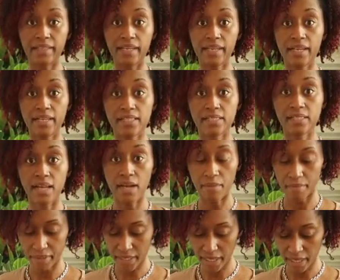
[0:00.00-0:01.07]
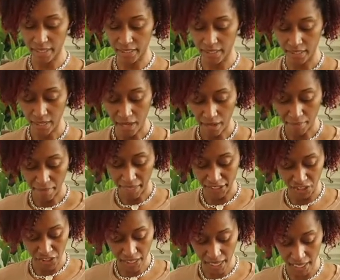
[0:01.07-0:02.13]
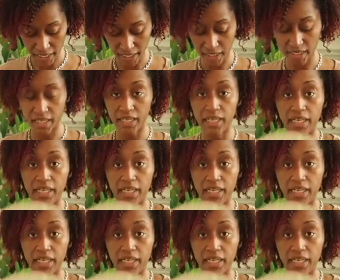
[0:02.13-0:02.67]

this, because my china